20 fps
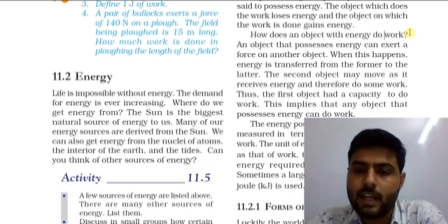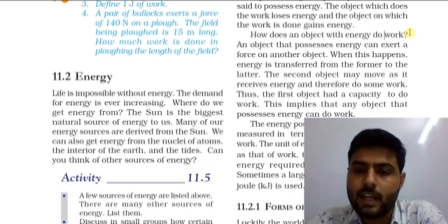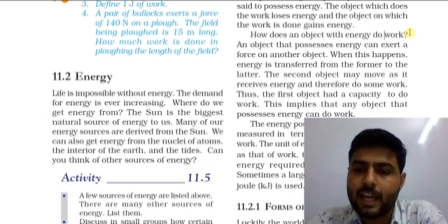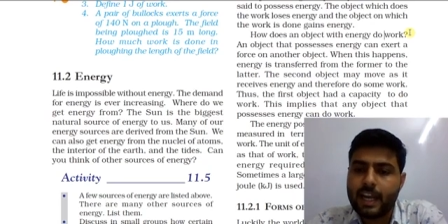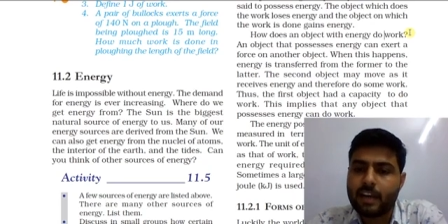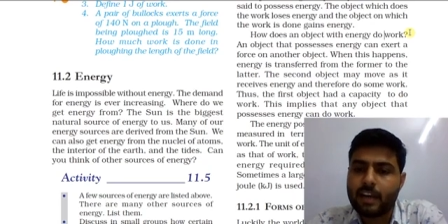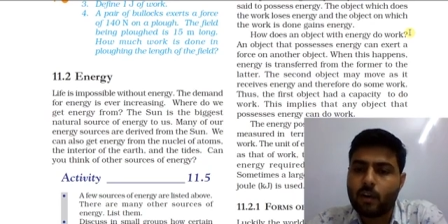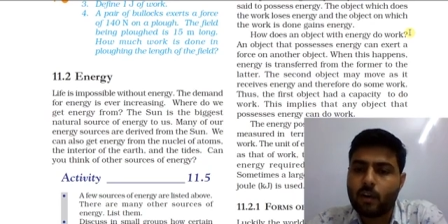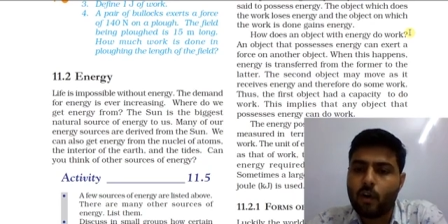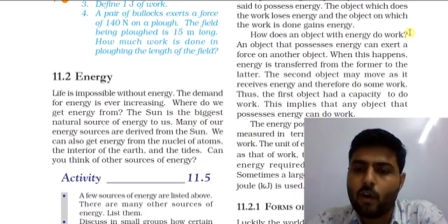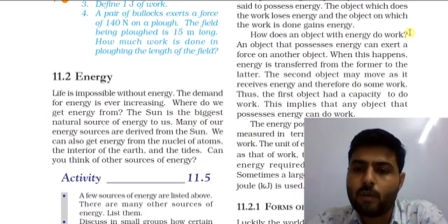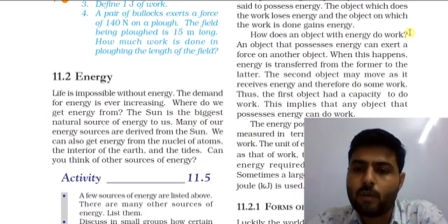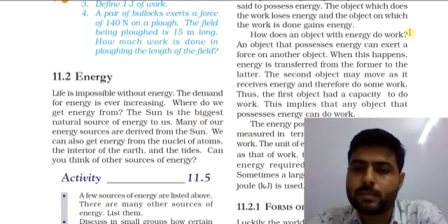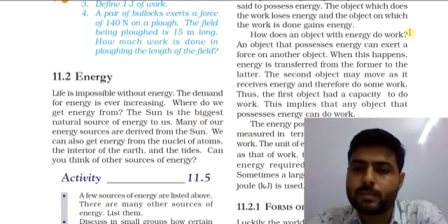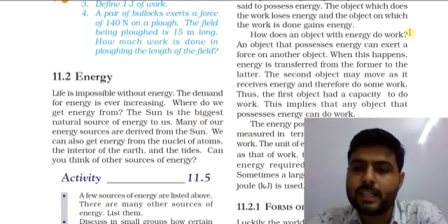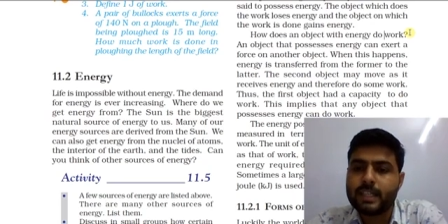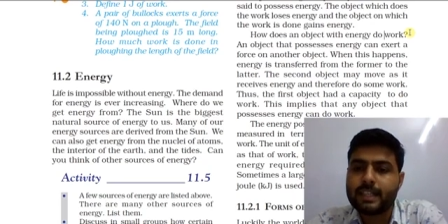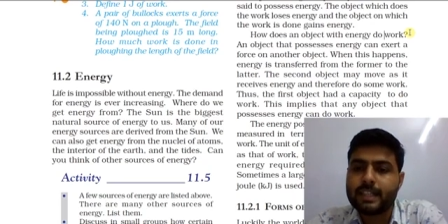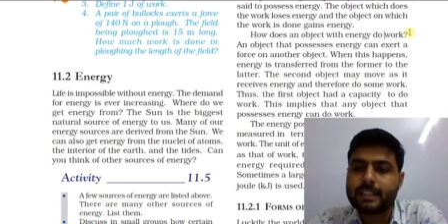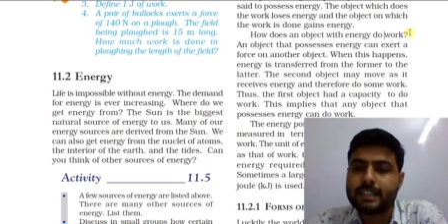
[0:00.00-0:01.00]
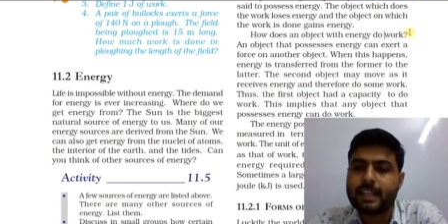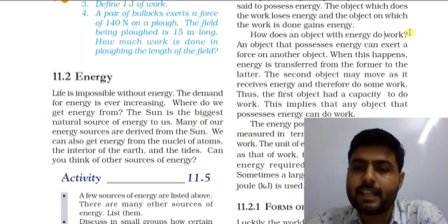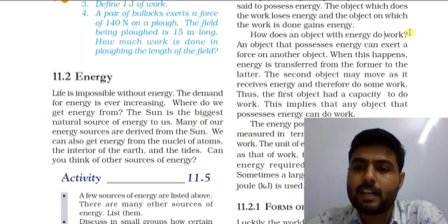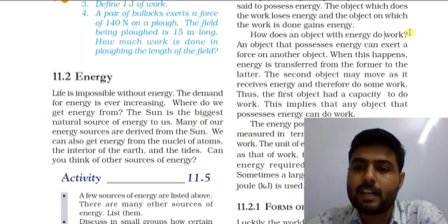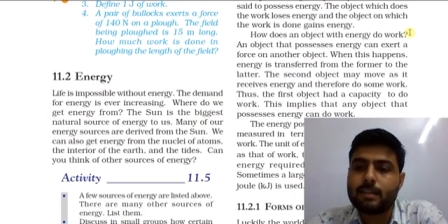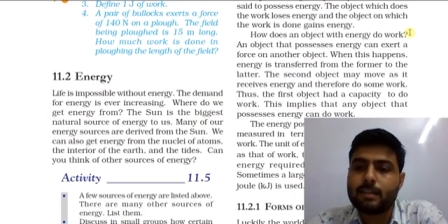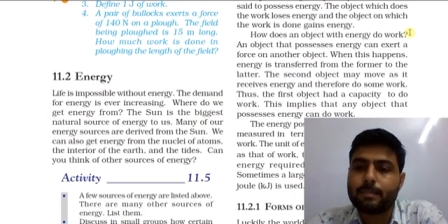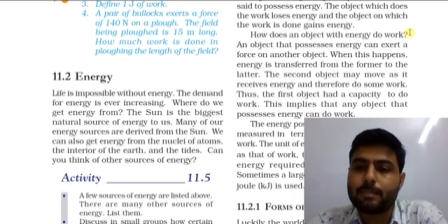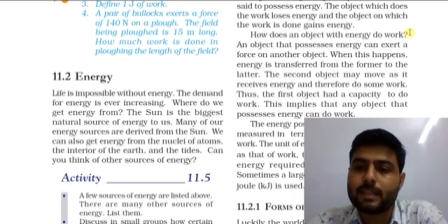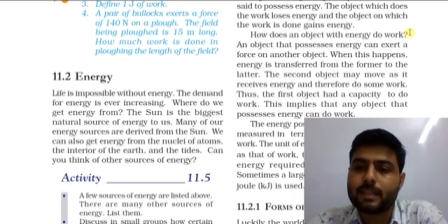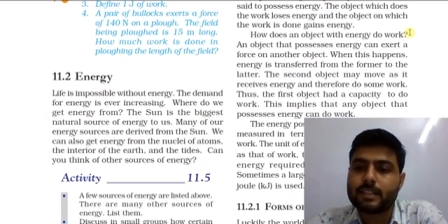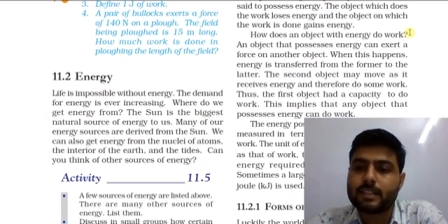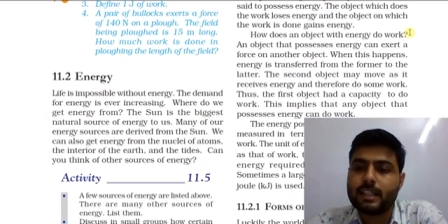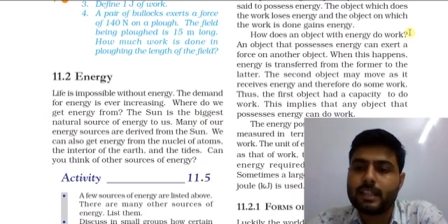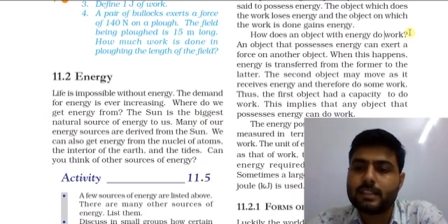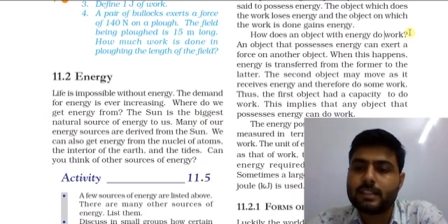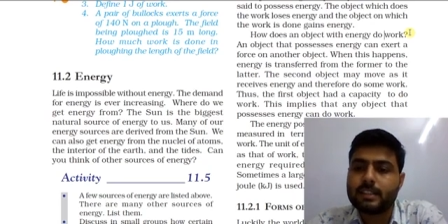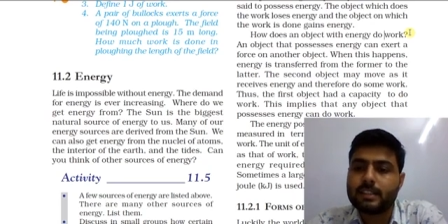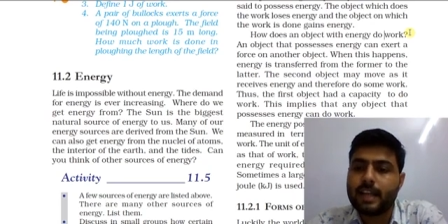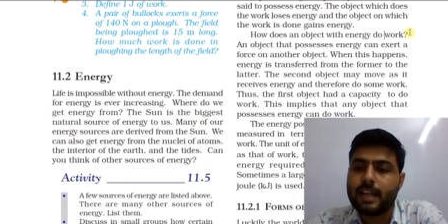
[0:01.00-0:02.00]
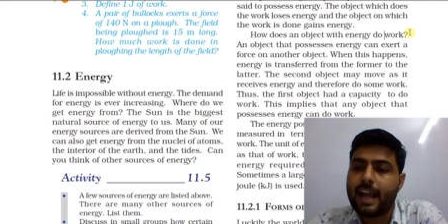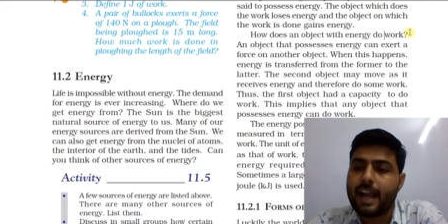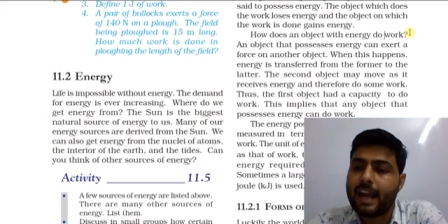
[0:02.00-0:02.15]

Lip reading: An object that possesses